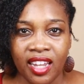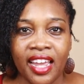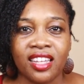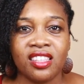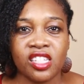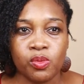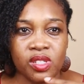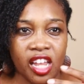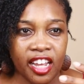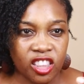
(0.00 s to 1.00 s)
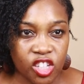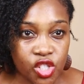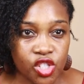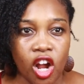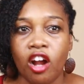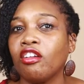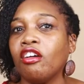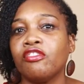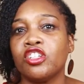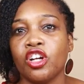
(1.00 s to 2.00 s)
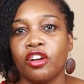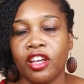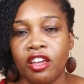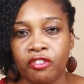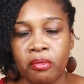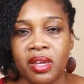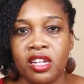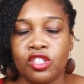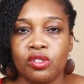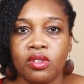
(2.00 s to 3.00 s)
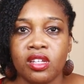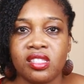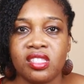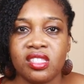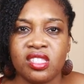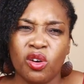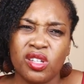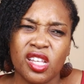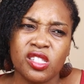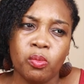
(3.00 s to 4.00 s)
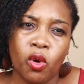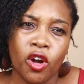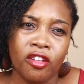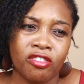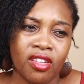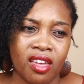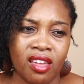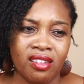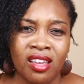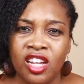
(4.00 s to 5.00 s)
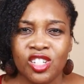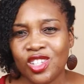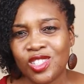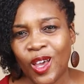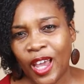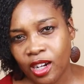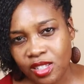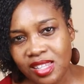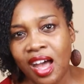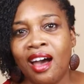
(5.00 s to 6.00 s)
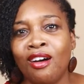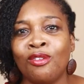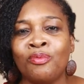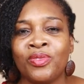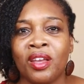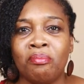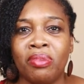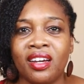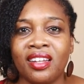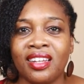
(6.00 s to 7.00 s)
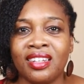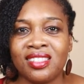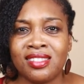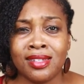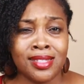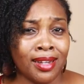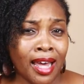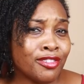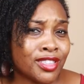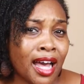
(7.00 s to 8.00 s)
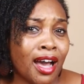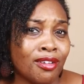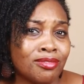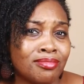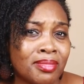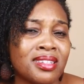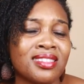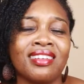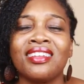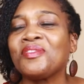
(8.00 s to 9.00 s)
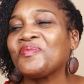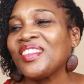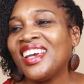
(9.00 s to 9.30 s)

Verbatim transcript: Like, this was like the start of the journey for me to do this. So it's, it's more than just a hairstyle, but it's it's a lifestyle, basically.